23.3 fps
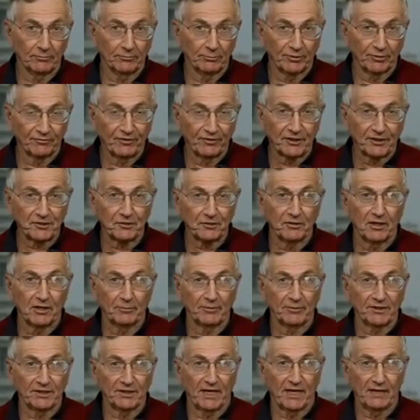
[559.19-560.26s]
professional
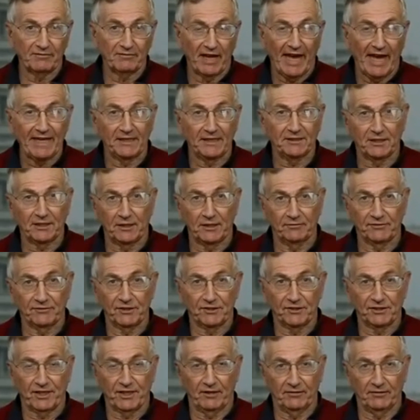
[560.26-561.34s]
armies have additives
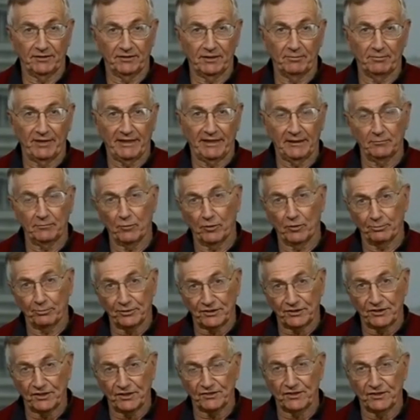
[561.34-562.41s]
to sarin that make it more
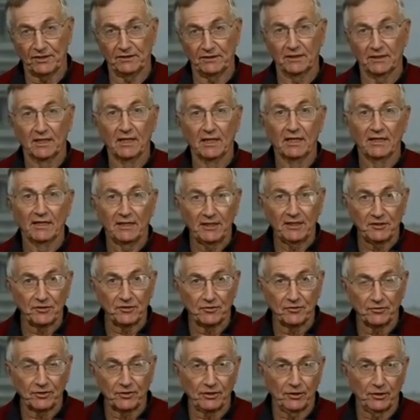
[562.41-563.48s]
persistent,
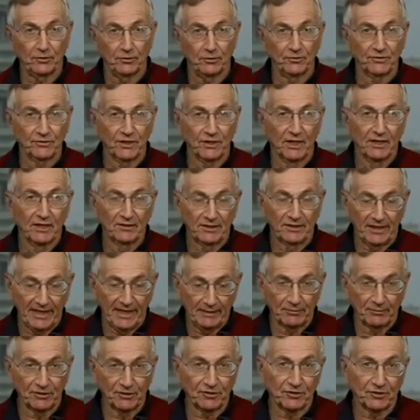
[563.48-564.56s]
easier to use. The
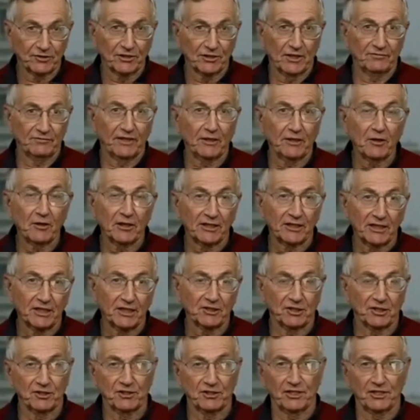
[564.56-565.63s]
amateur stuff, they call it
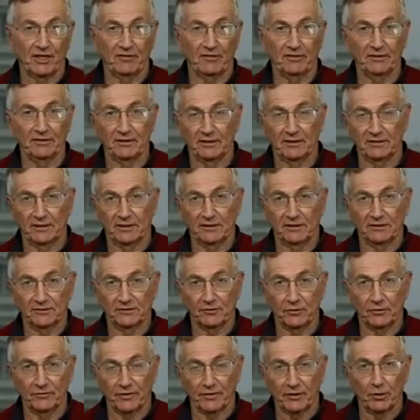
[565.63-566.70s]
kitchen sarin,
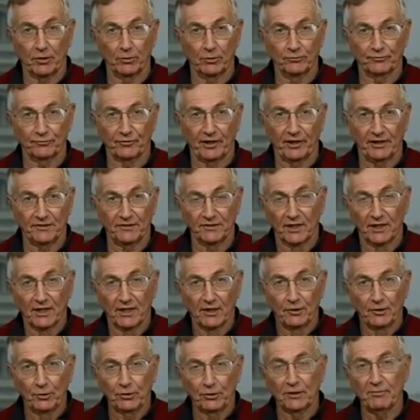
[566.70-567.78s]
sort of a code phrase.
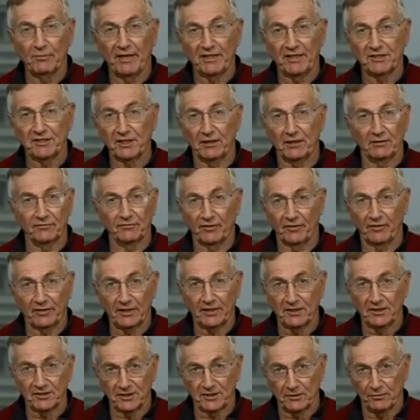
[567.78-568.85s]
You can make sarin
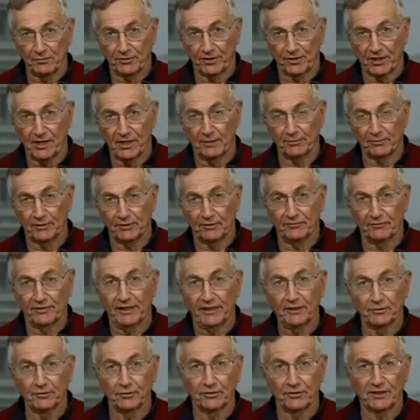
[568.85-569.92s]
very easily with a couple of
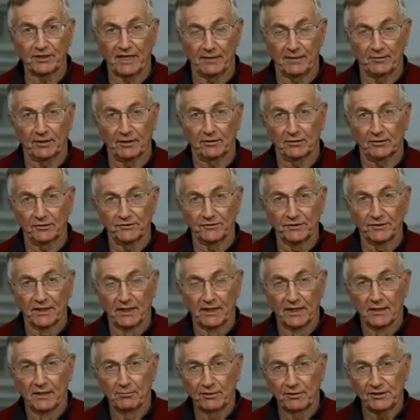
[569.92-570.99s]
inert chemicals,
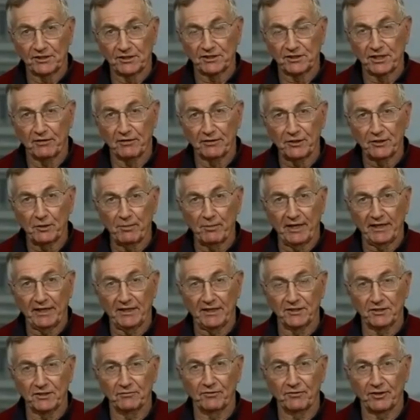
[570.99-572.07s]
but the sarin you make
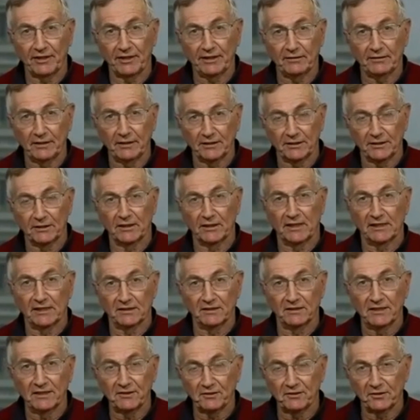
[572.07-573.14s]
isn't
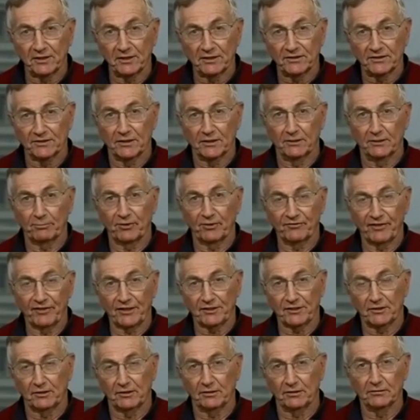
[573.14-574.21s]
as lethal as a
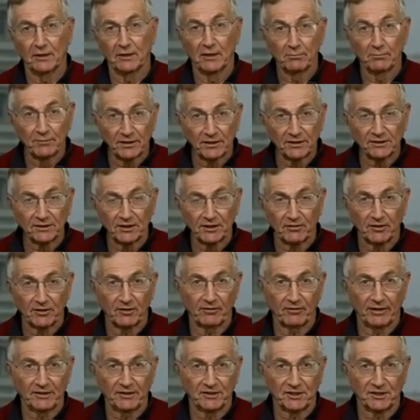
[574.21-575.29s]
professional
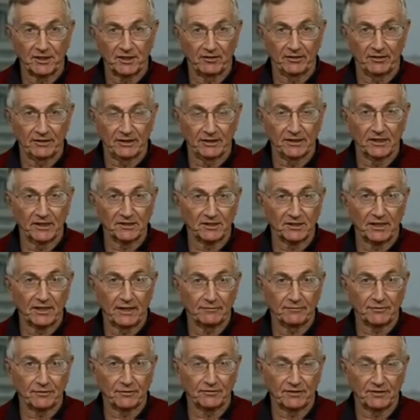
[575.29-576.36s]
military-grade sarin, and it doesn't
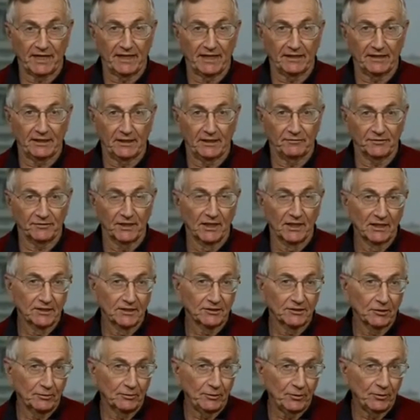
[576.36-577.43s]
have certain additives.
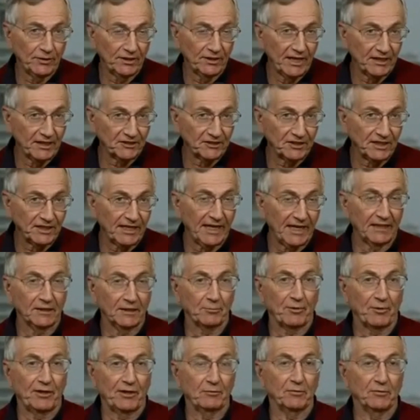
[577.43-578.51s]
So you can actually
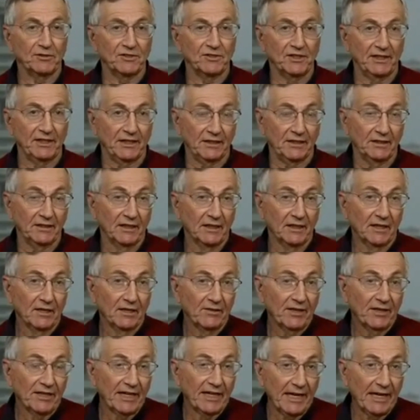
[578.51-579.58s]
calibrate what's in it.
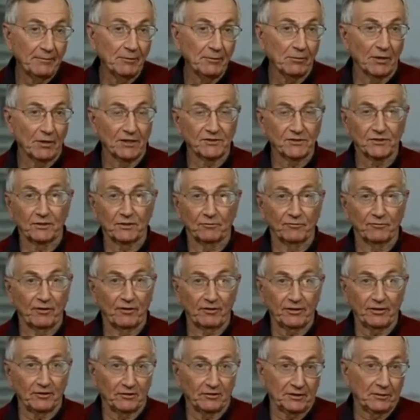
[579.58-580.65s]
They came to us
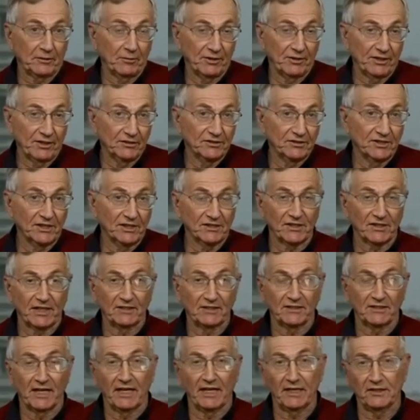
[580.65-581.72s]
very early, within 6,
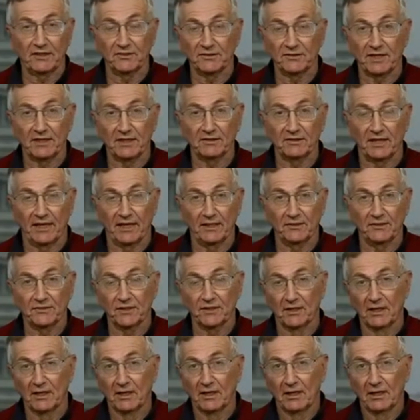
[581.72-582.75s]
8 days, 10 days